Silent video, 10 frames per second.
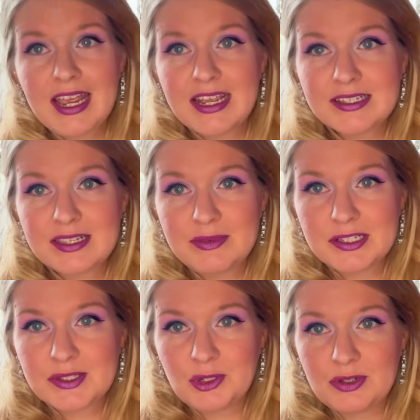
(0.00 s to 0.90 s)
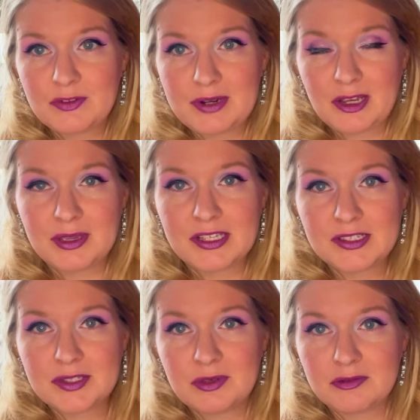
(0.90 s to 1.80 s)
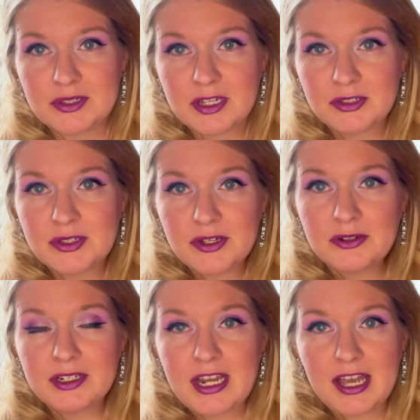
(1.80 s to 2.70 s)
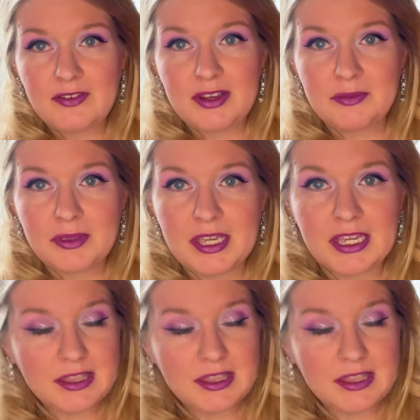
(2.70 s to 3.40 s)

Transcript: I guess that makes two of them now, because this one was also an Advent blanket.